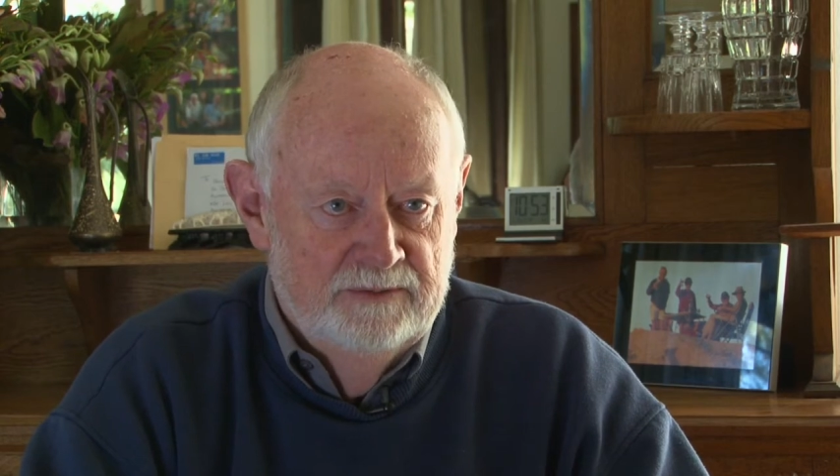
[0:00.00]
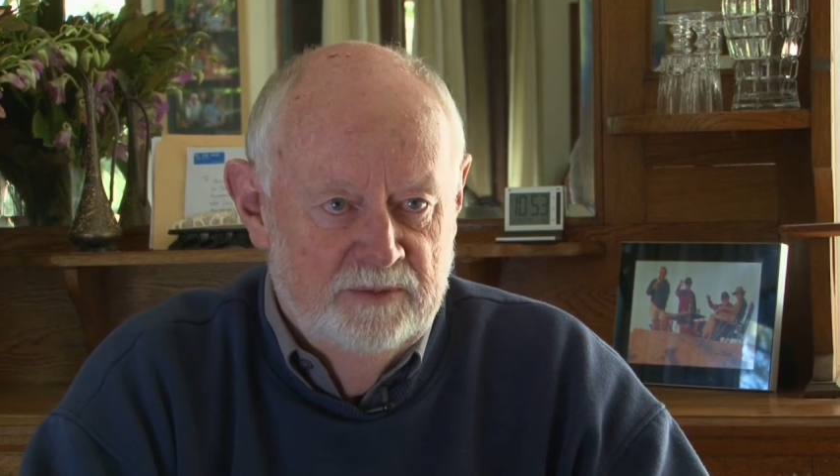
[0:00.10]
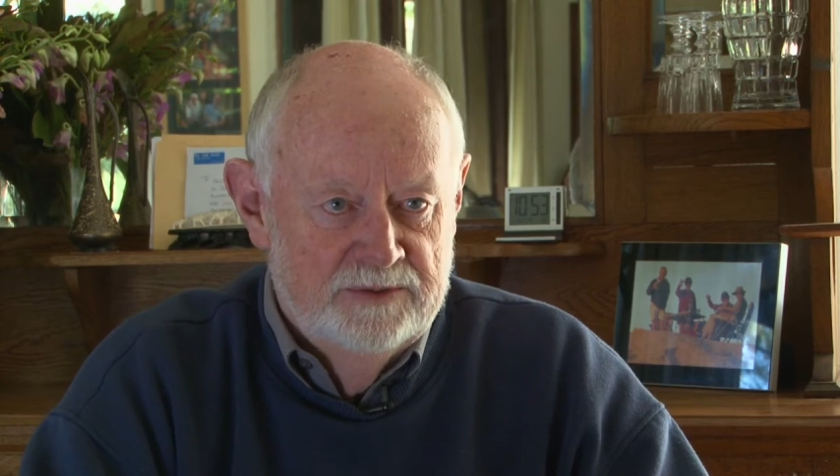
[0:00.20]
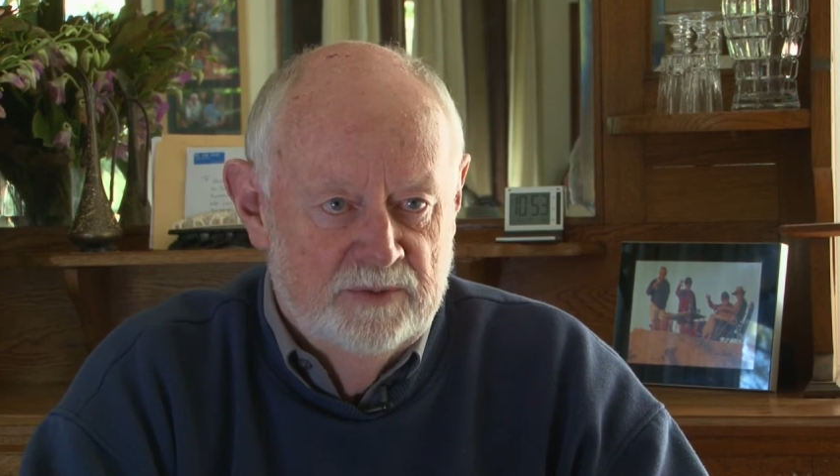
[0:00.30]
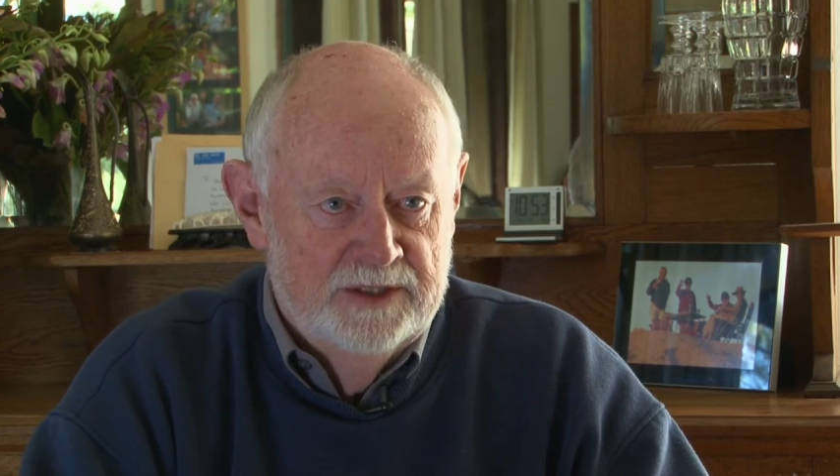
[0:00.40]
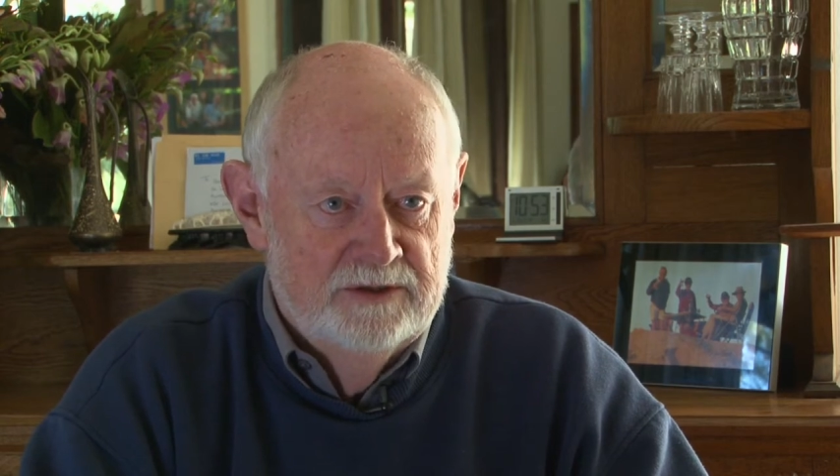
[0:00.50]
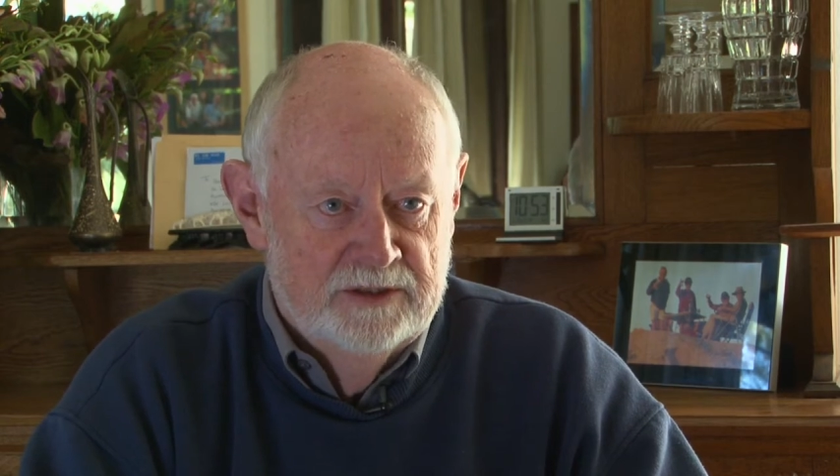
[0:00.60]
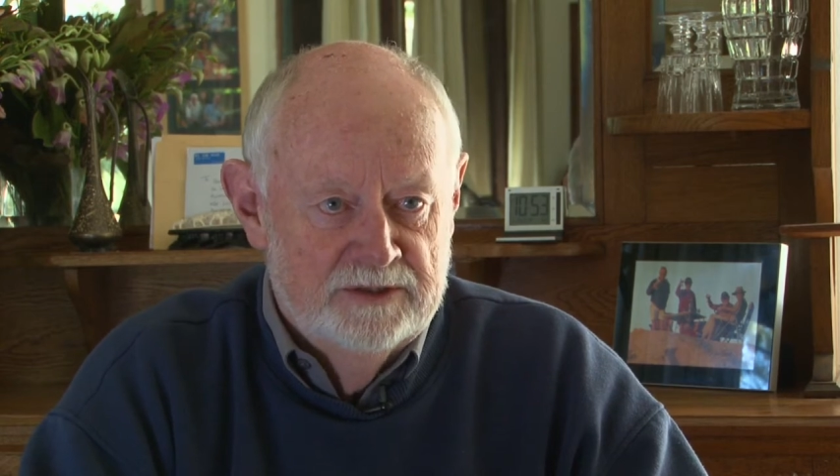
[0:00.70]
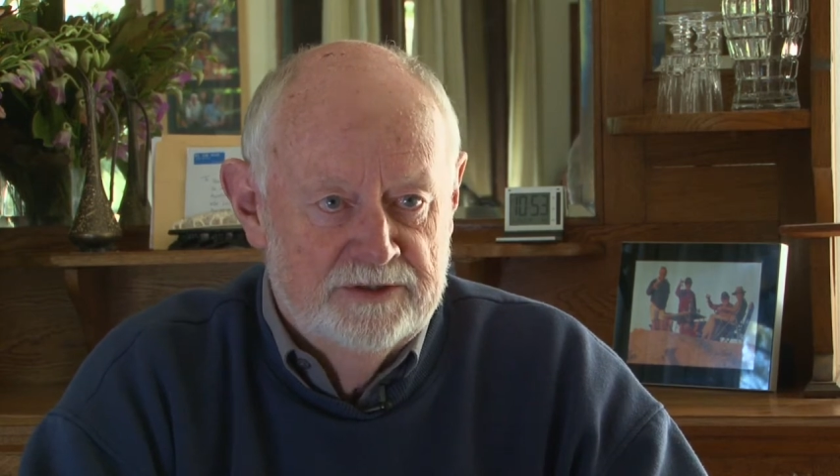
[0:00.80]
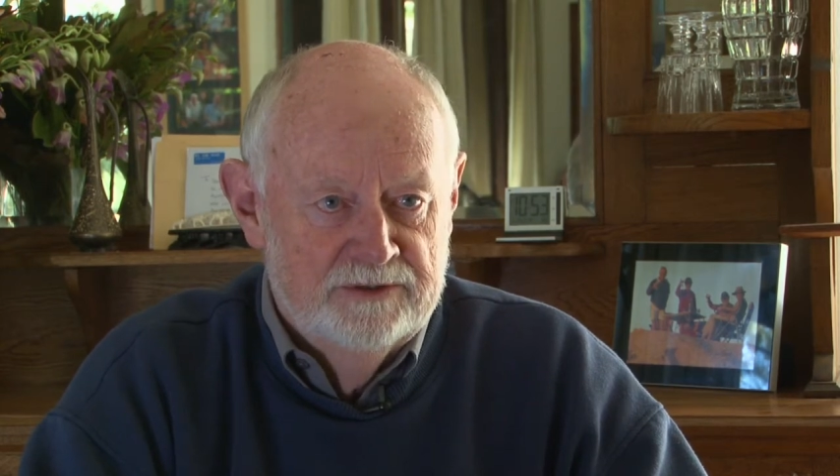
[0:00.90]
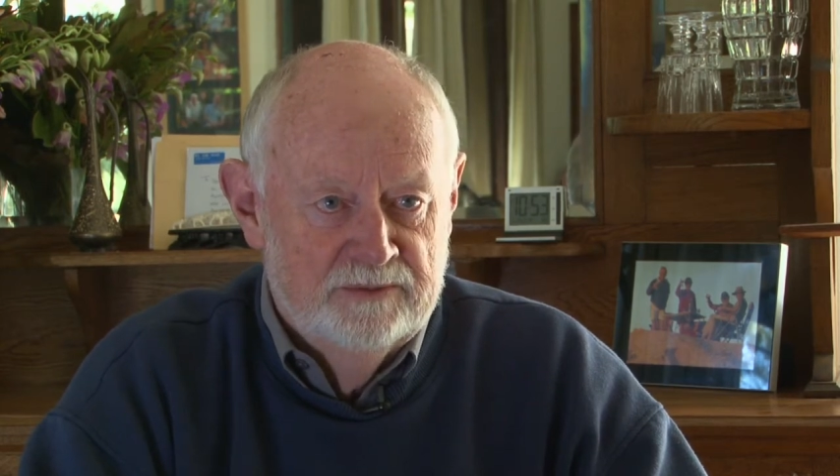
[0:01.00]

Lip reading: with Red Cross.